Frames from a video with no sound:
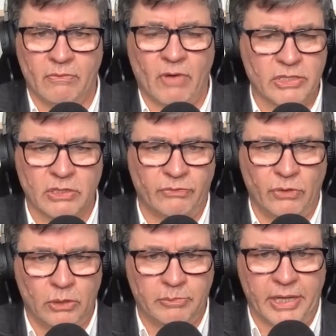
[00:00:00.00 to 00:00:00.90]
fossil
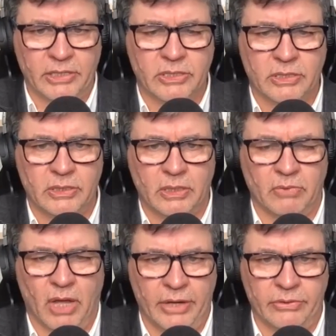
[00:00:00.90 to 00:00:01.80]
fuel based
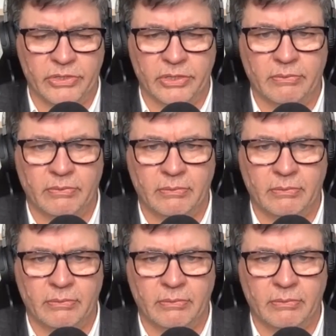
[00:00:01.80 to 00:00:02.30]
hydrogen?